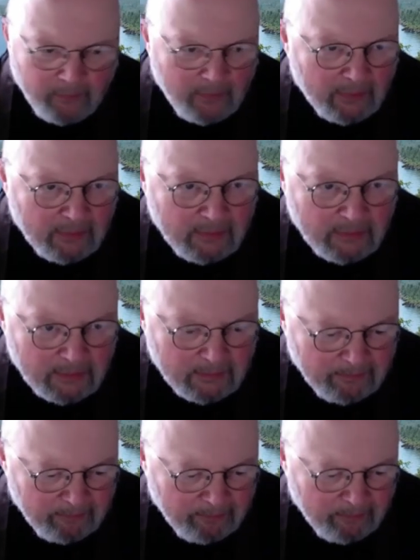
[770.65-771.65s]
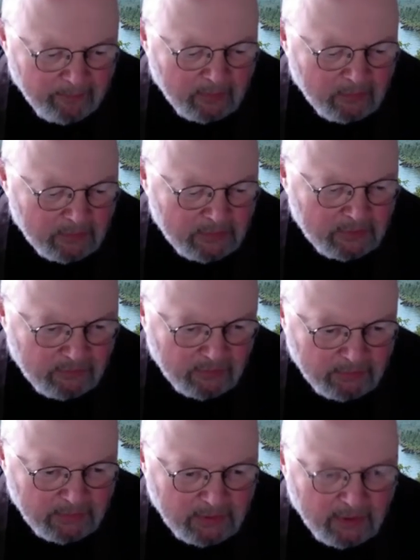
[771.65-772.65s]
and what you've
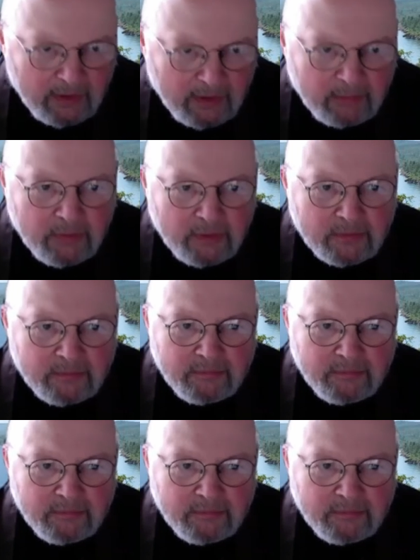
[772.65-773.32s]
heard me talk about